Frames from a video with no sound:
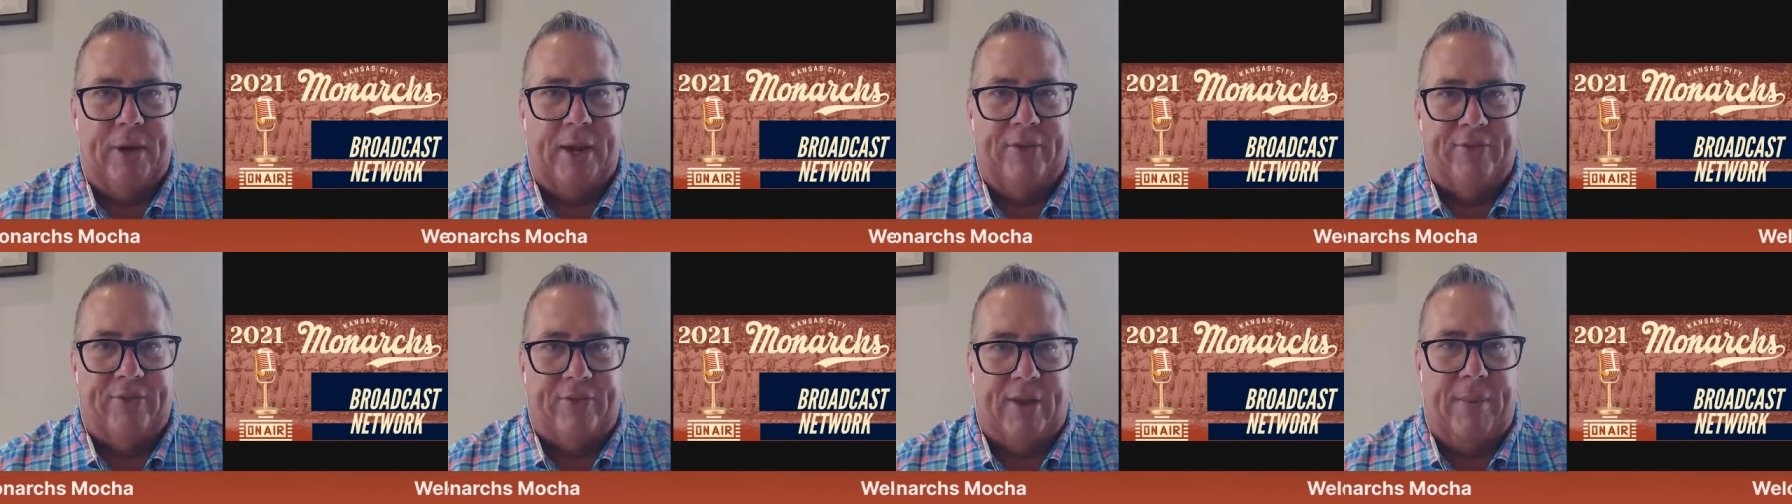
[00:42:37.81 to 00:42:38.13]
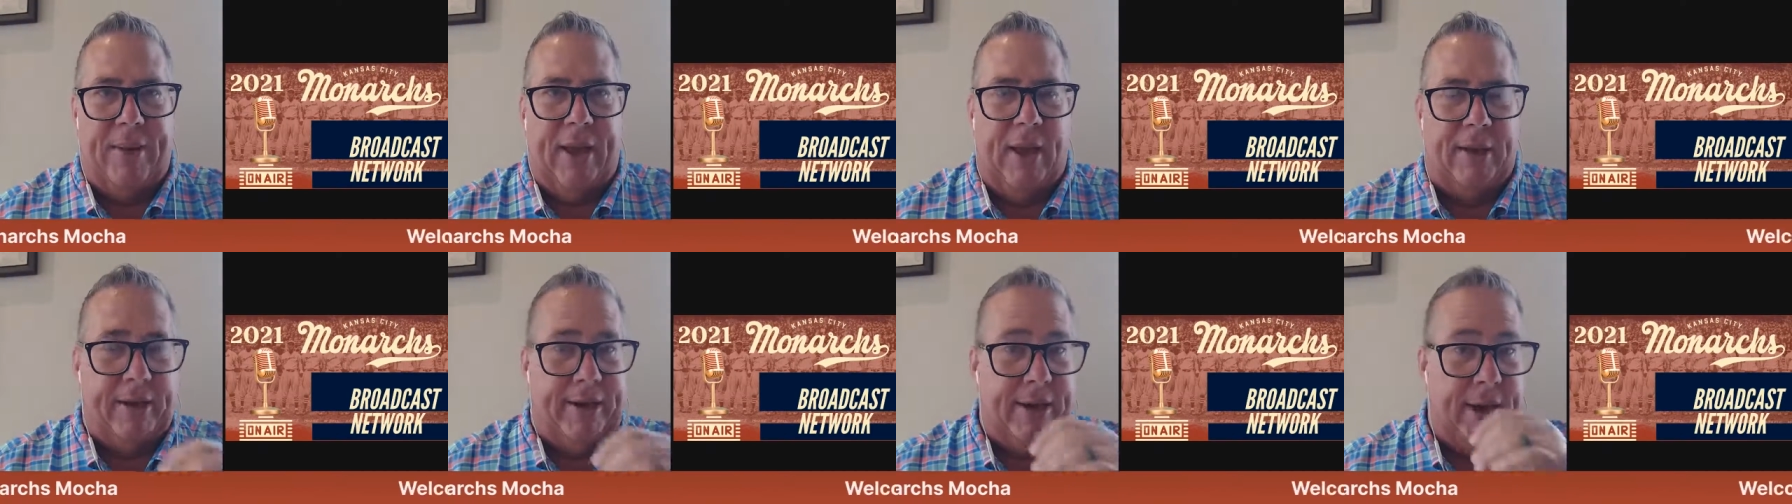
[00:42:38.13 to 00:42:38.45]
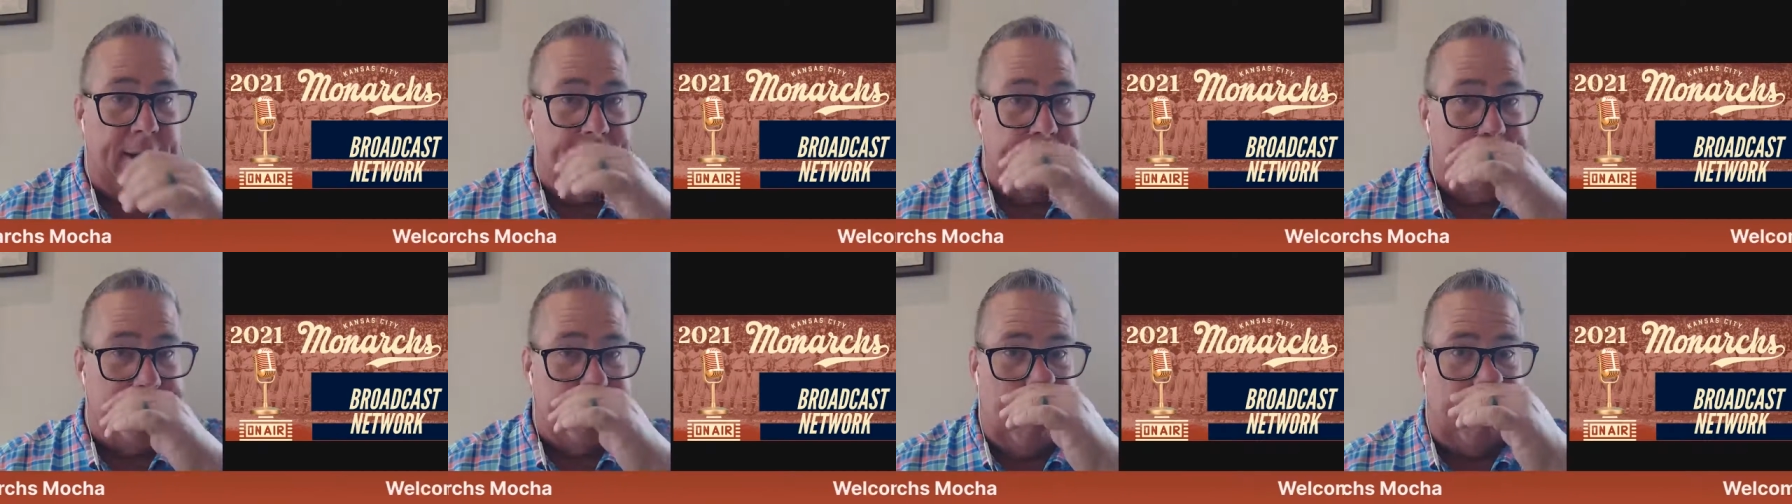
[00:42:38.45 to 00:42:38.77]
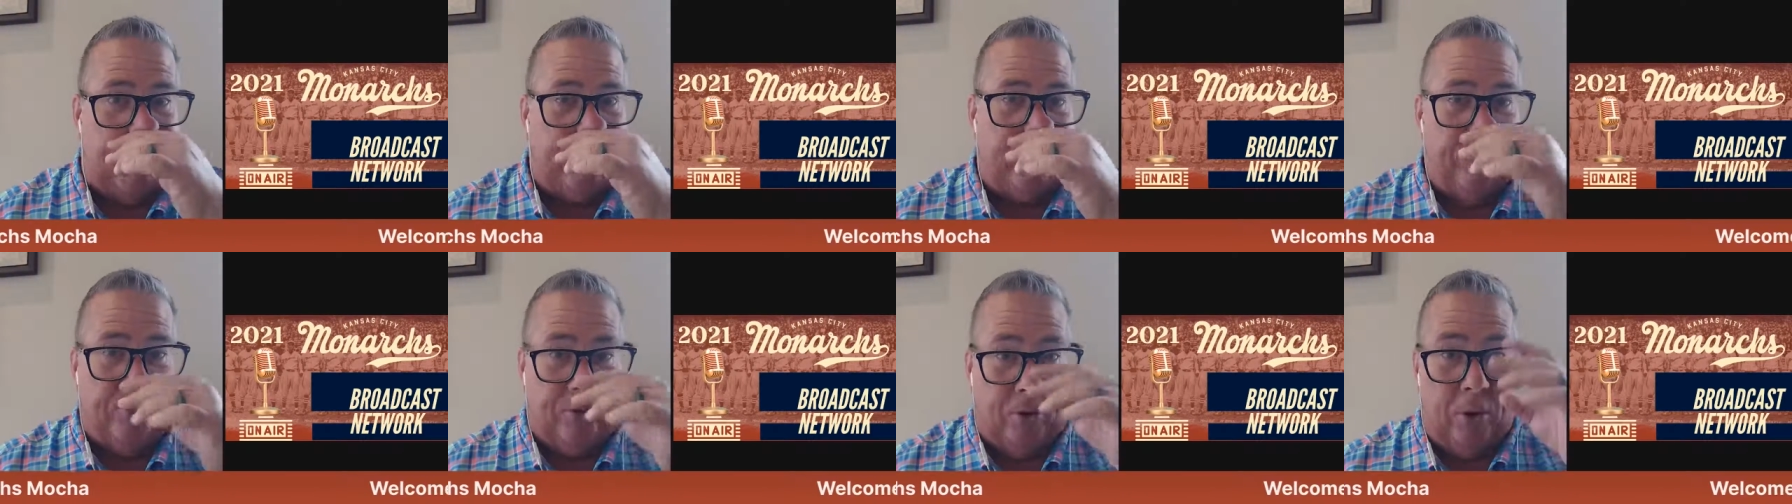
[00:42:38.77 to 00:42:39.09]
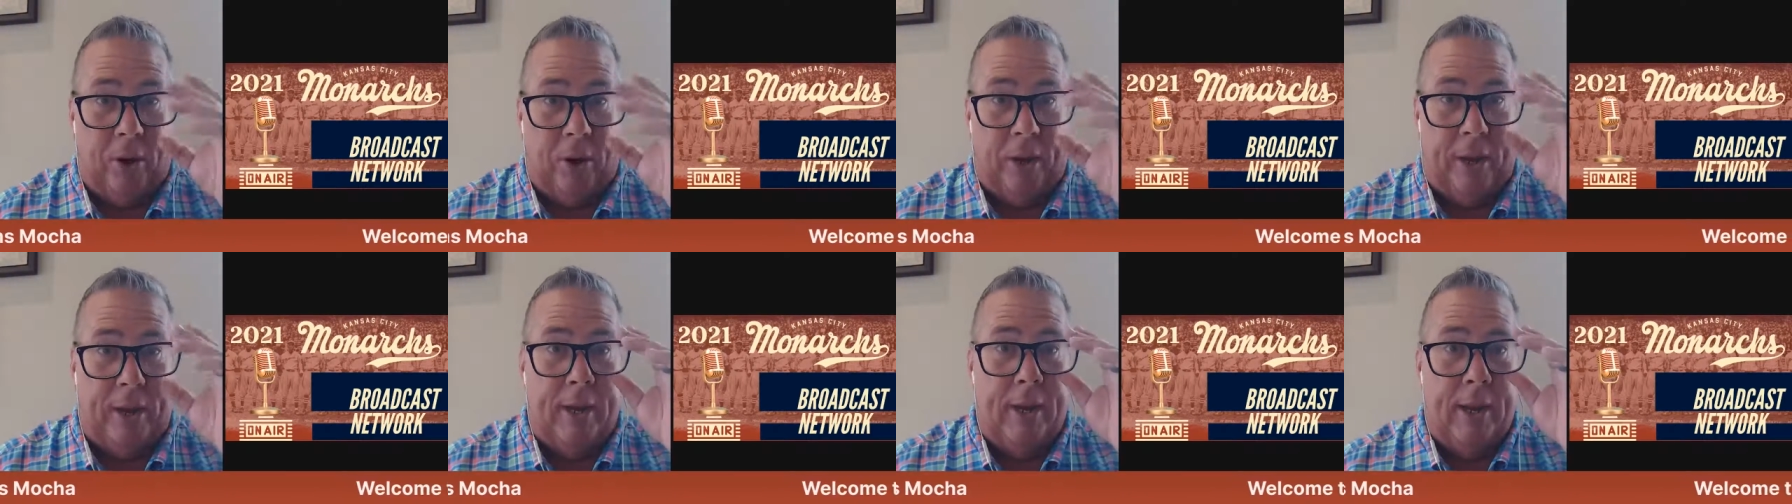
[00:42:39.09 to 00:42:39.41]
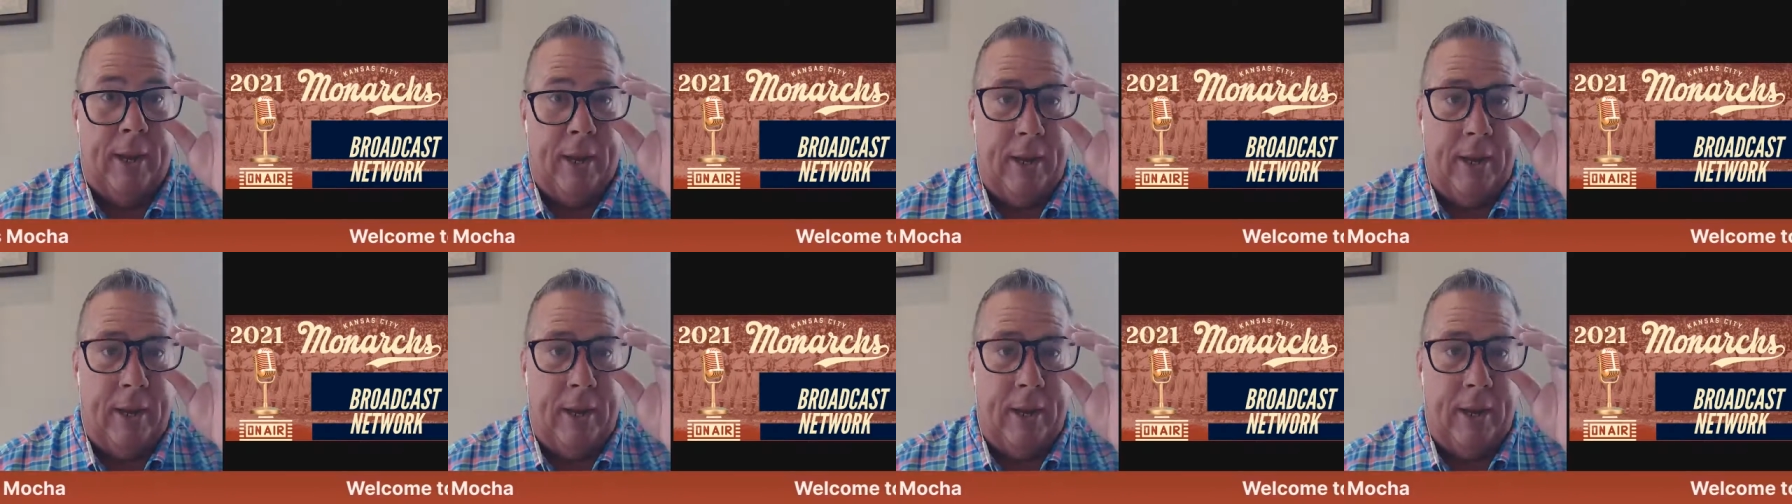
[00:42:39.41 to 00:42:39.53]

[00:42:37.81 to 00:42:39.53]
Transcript: because I'm heading down to Texas early.